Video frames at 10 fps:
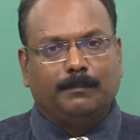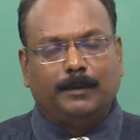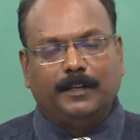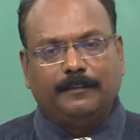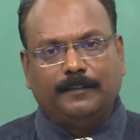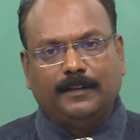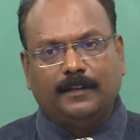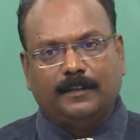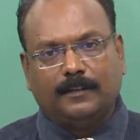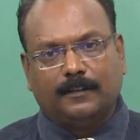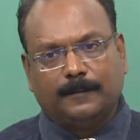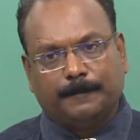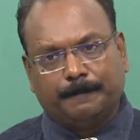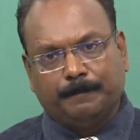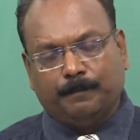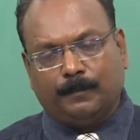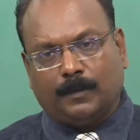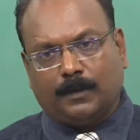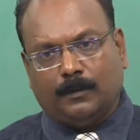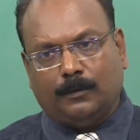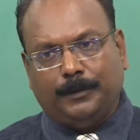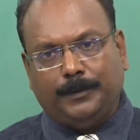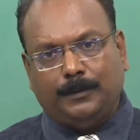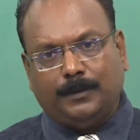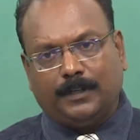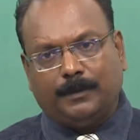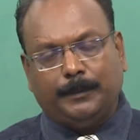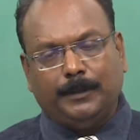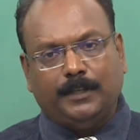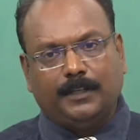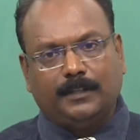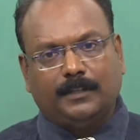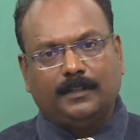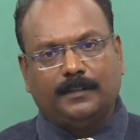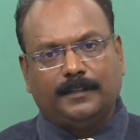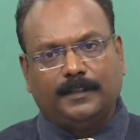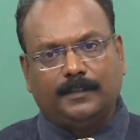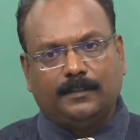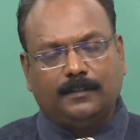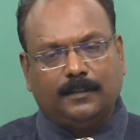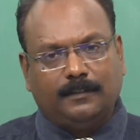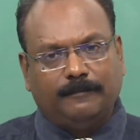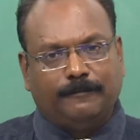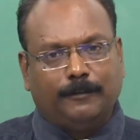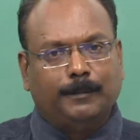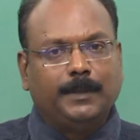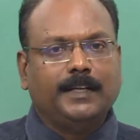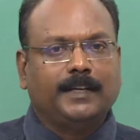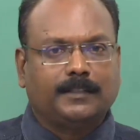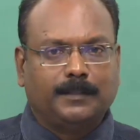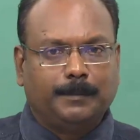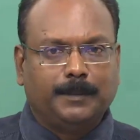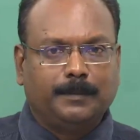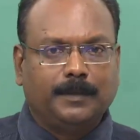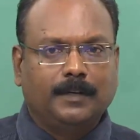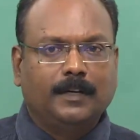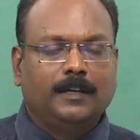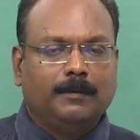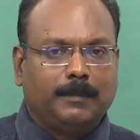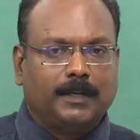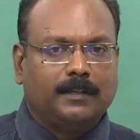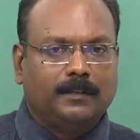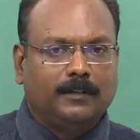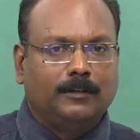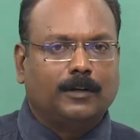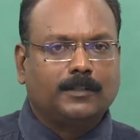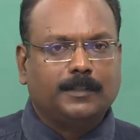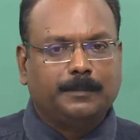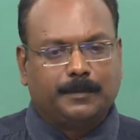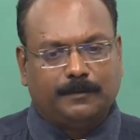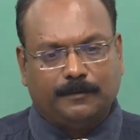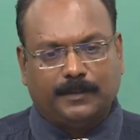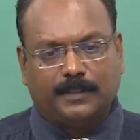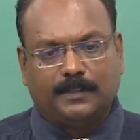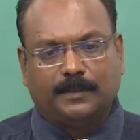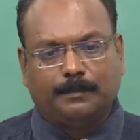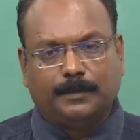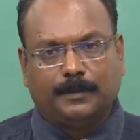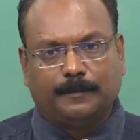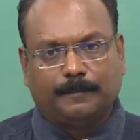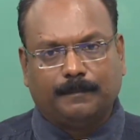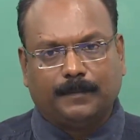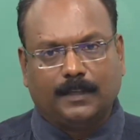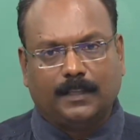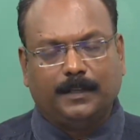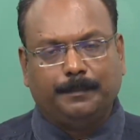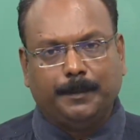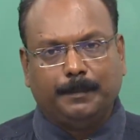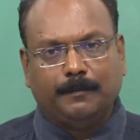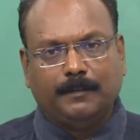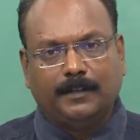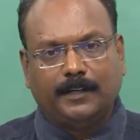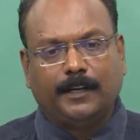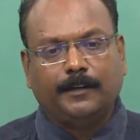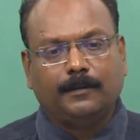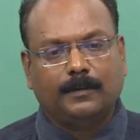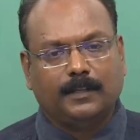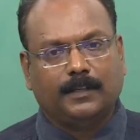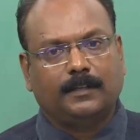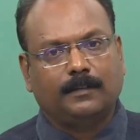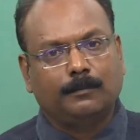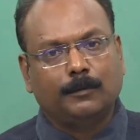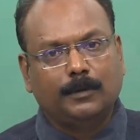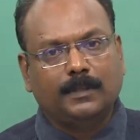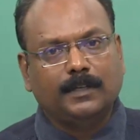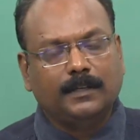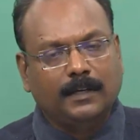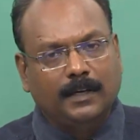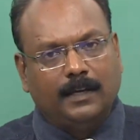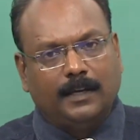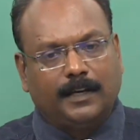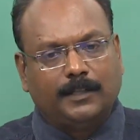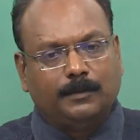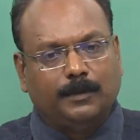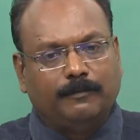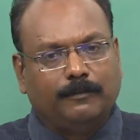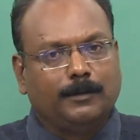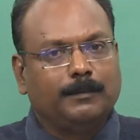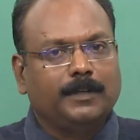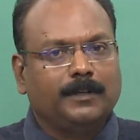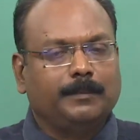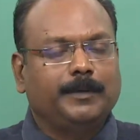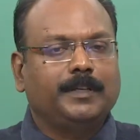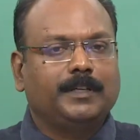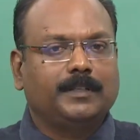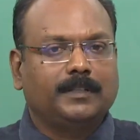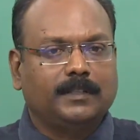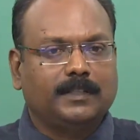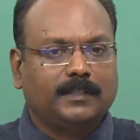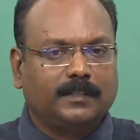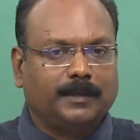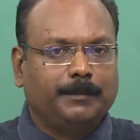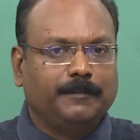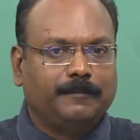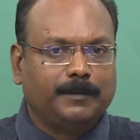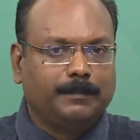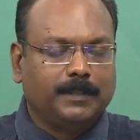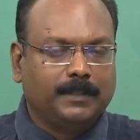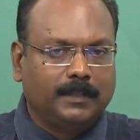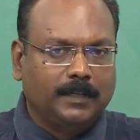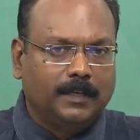belief in going to a communication that is not formally acceptable, but gossips, for example, and then people will rely on that more than actual formal communication that's coming from the